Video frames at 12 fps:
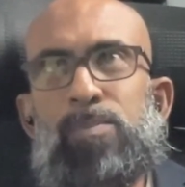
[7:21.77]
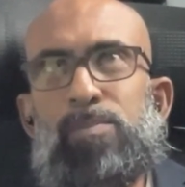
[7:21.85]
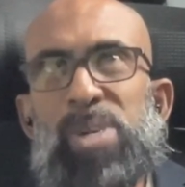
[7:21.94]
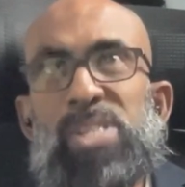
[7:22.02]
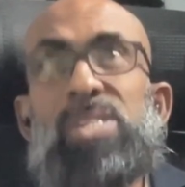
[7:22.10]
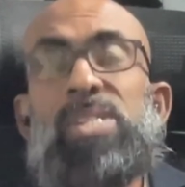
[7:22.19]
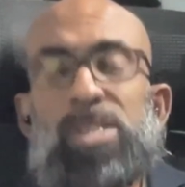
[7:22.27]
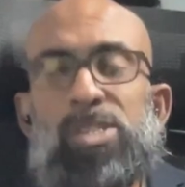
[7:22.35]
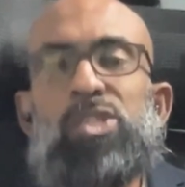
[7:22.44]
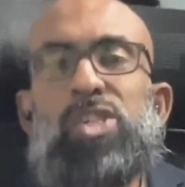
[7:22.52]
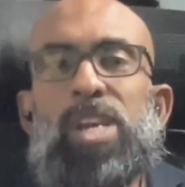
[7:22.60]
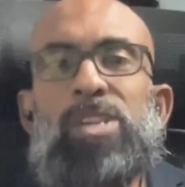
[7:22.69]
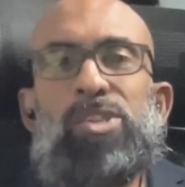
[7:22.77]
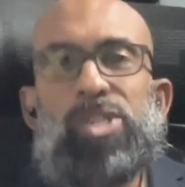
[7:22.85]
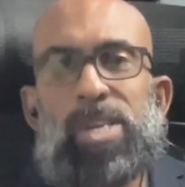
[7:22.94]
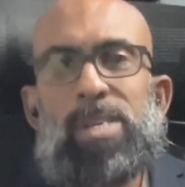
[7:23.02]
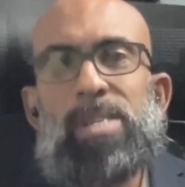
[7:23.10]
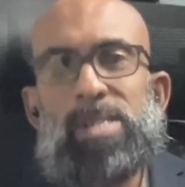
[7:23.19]
business
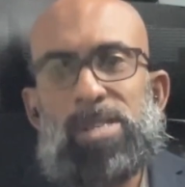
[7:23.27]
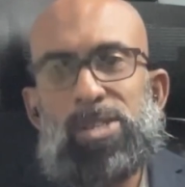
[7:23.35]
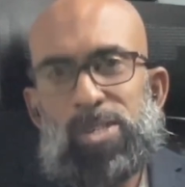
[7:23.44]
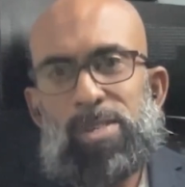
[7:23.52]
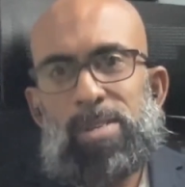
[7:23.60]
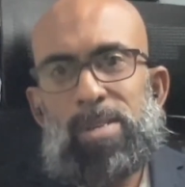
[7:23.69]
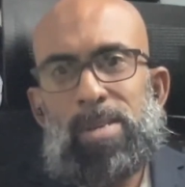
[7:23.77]
changing decision.